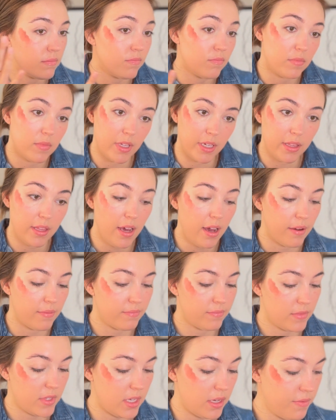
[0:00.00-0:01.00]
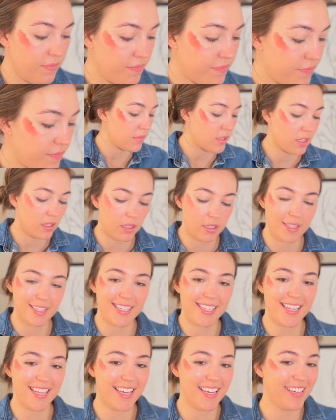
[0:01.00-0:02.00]
Like that, see? So let's
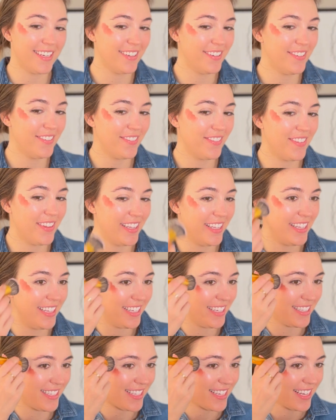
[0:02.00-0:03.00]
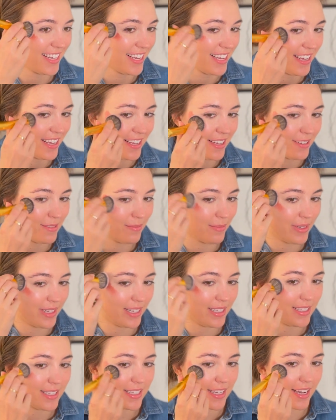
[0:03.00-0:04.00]
see if this
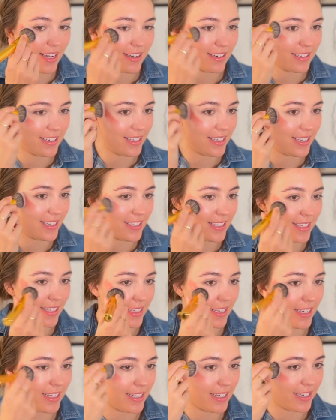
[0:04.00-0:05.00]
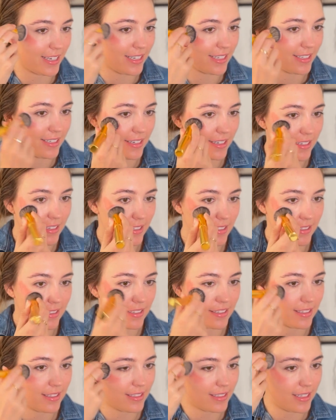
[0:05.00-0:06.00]
blends out nicely here.
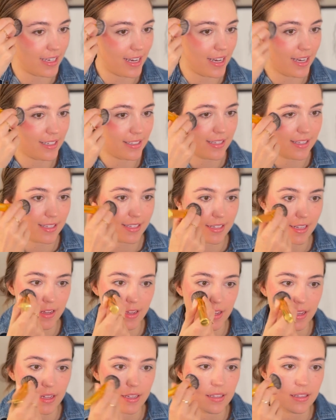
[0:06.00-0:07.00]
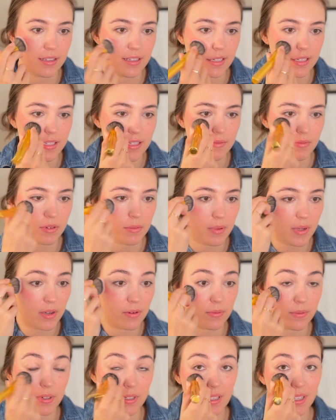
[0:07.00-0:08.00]
Yes, this would be a
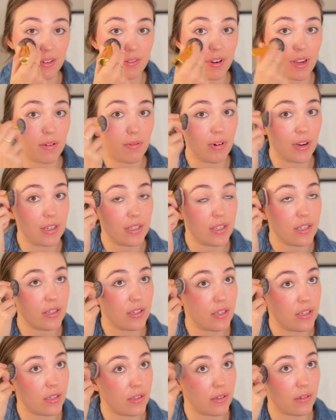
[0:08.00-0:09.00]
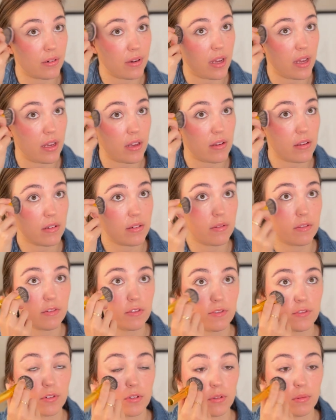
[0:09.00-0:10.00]
really great one to do a
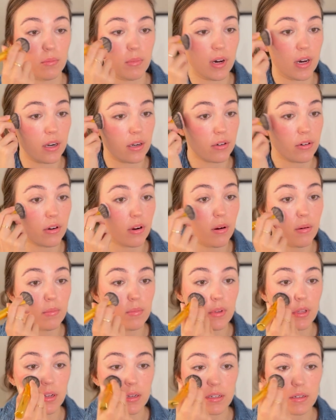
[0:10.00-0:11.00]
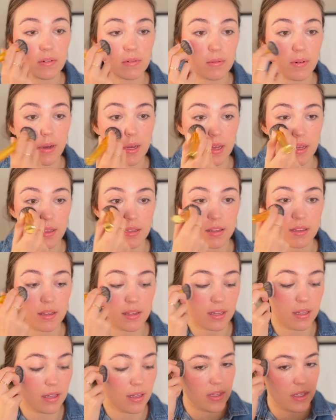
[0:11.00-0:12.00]
full monochrome look with.
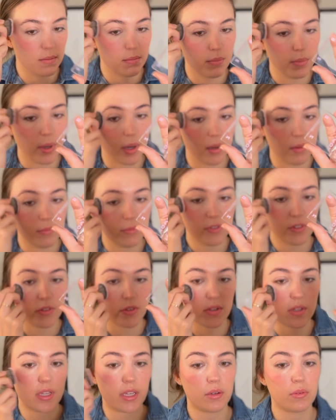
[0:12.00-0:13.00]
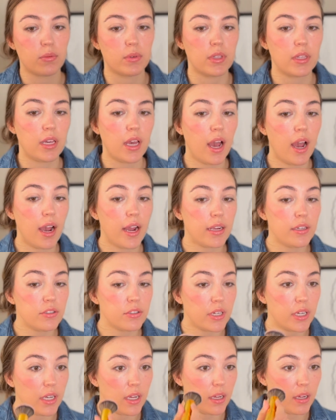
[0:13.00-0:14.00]
The balm feels like really
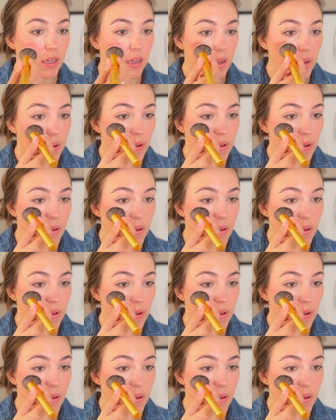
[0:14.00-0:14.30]
hydrating.